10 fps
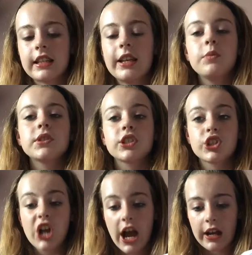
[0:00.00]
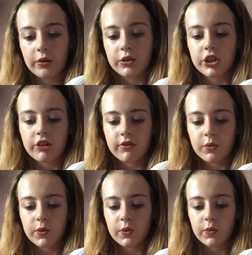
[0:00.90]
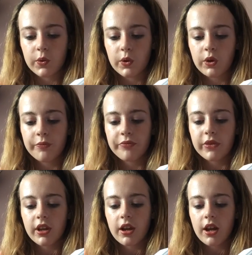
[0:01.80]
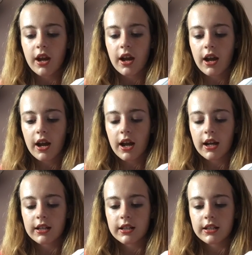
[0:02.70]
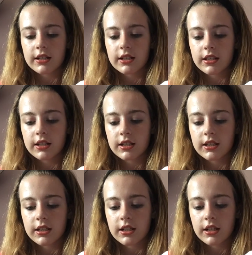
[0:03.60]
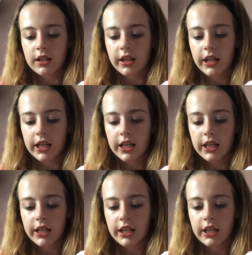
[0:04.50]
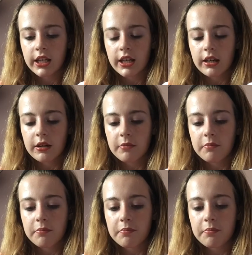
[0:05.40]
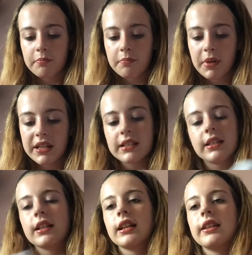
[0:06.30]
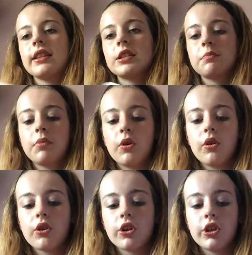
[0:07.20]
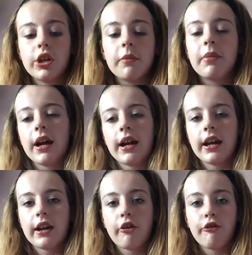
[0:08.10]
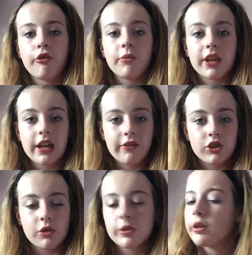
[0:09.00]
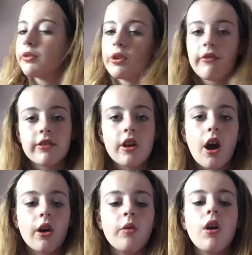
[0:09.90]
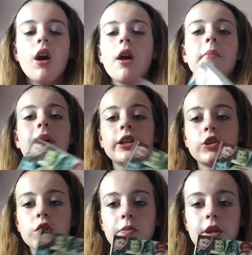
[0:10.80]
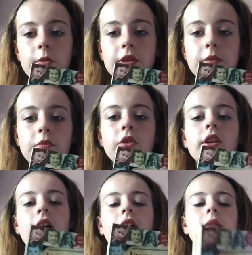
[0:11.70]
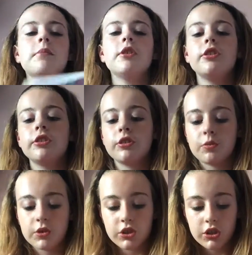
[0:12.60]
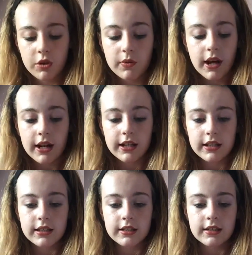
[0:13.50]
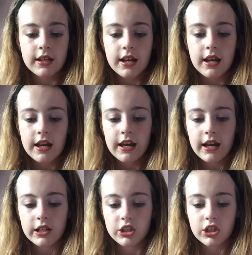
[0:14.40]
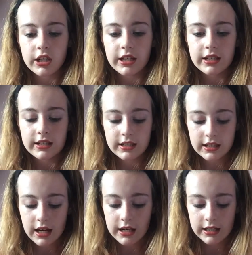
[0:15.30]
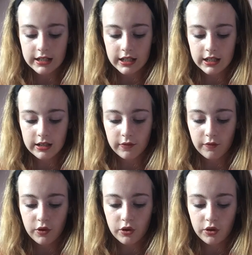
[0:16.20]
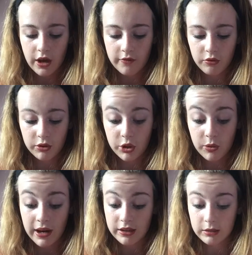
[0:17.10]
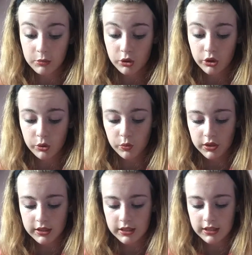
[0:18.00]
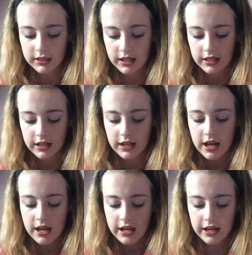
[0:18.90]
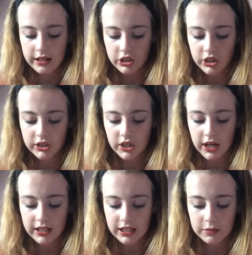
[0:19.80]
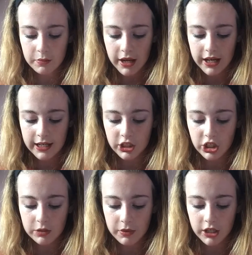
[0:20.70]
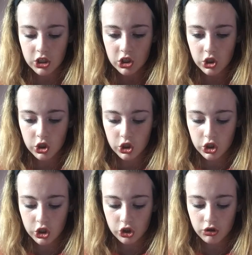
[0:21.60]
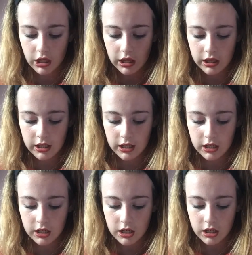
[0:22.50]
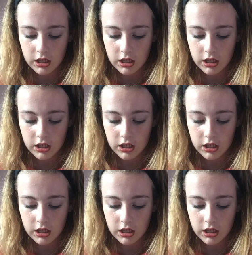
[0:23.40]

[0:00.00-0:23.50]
he was a child during the World War, and he basically, this book, you can buy it from the gift shop, so if you ever go, make sure to pick up this book. And Bernard was so nice, he actually signed it for everyone who had the book who wanted it signing. He actually signed his page. His page is 100, I think.